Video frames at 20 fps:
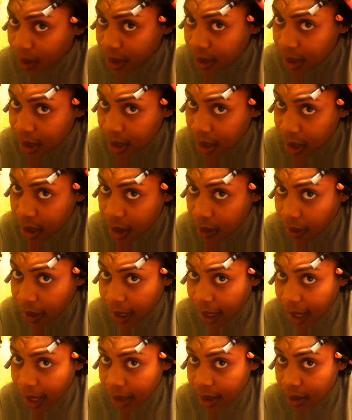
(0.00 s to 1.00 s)
see here,
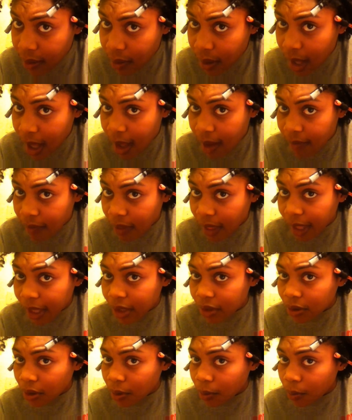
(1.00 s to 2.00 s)
like, I still have, like,
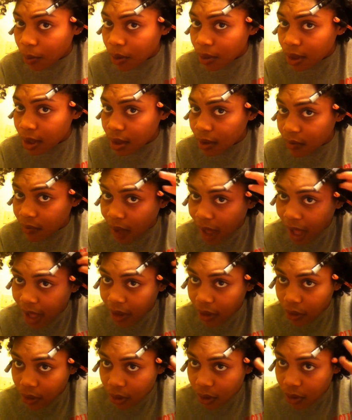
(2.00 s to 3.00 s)
you know, really
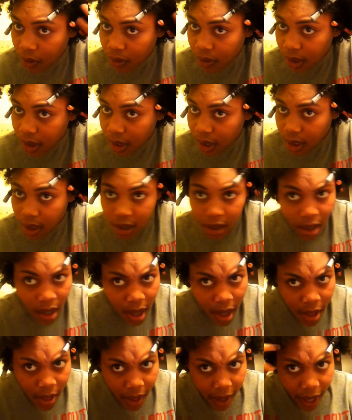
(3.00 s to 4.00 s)
defined curls in here.
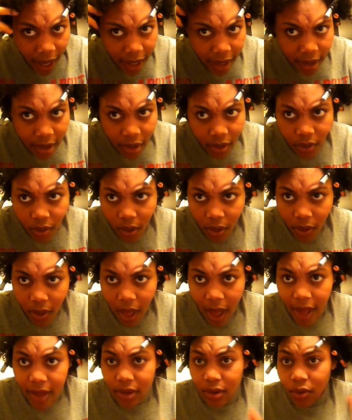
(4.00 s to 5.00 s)
Like, I can still do a
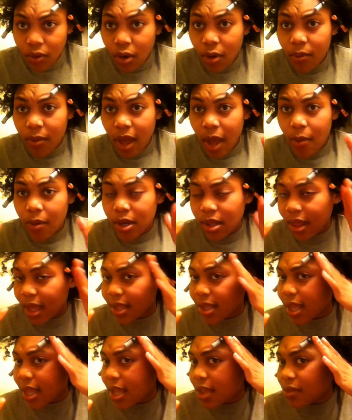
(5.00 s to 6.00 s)
lot. So normally I would have,
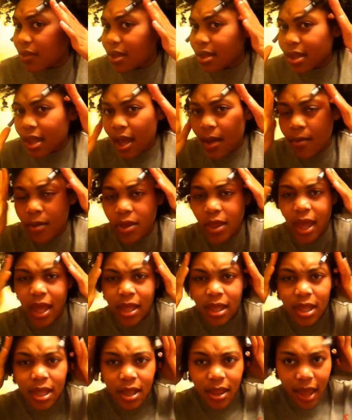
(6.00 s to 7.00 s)
like, taken this up and,
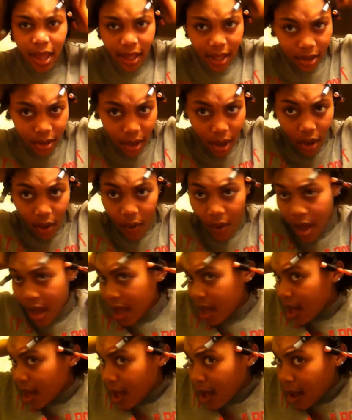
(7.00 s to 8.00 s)
like, did, like, you know,
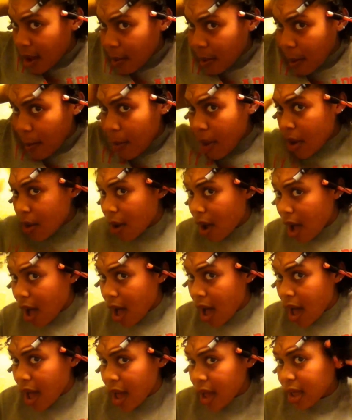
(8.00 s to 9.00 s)
a
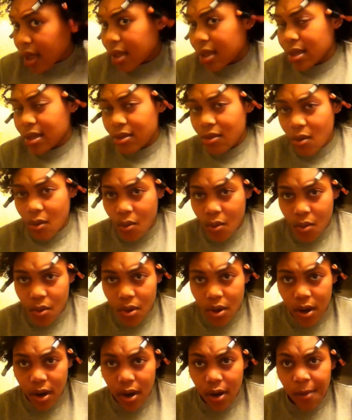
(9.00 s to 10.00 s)
mohawk,
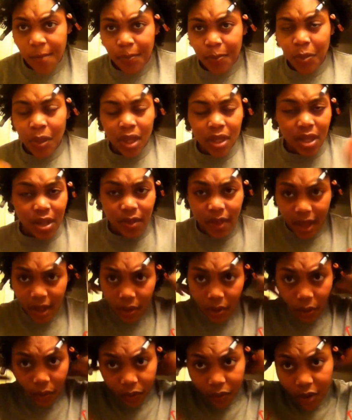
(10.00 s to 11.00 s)
or did like a
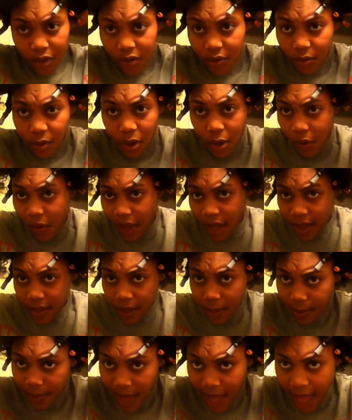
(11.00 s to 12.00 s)
little French roll thing in
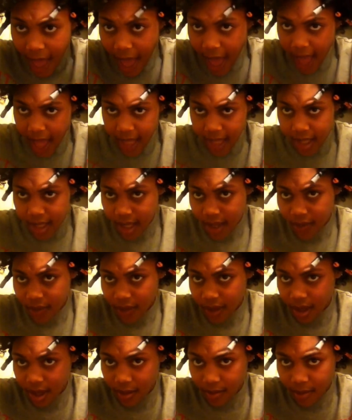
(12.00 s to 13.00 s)
the back, and
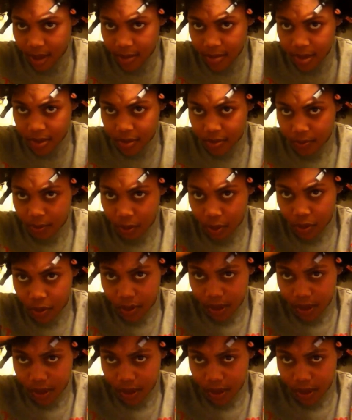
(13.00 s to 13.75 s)
then maybe pulled